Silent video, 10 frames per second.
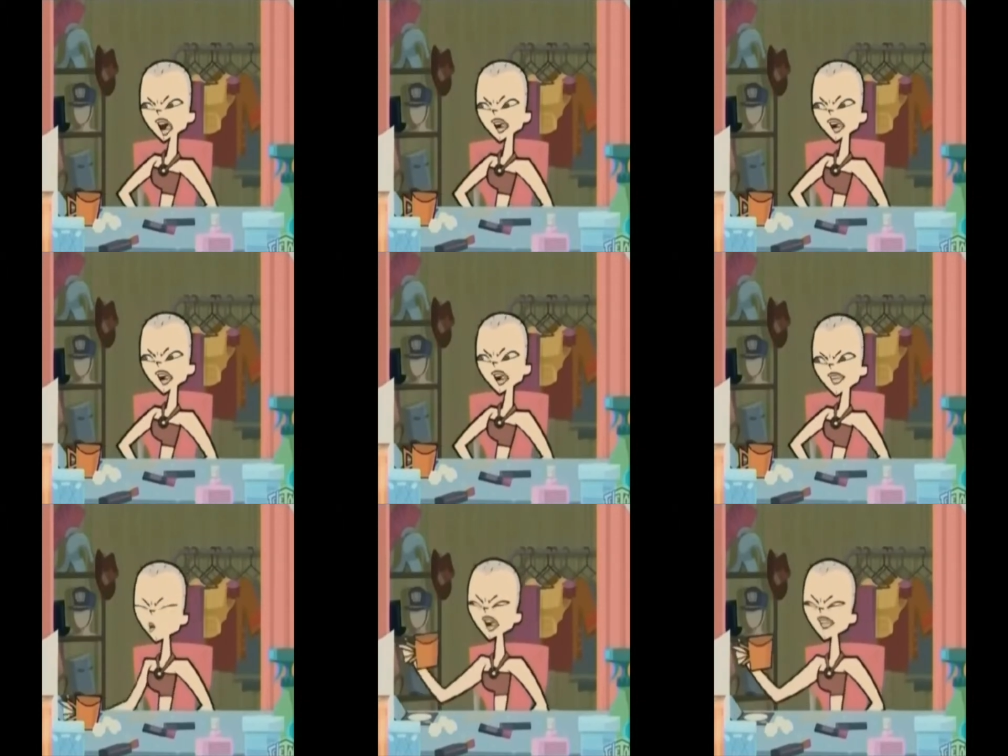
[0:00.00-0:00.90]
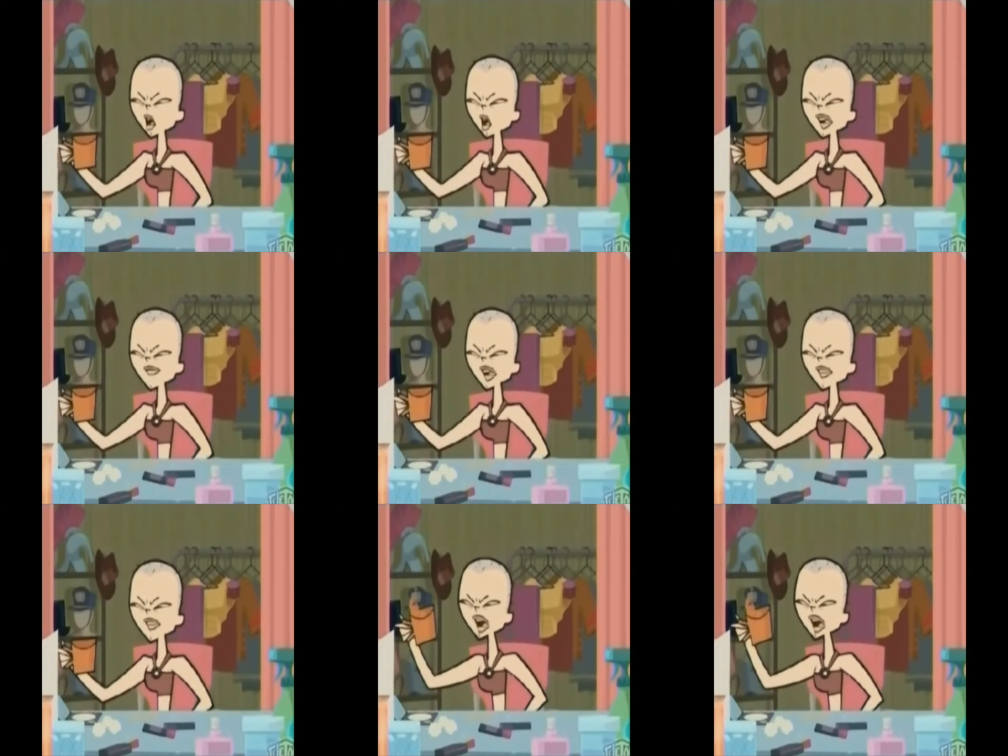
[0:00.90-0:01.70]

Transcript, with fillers: lasers, traditional Burmese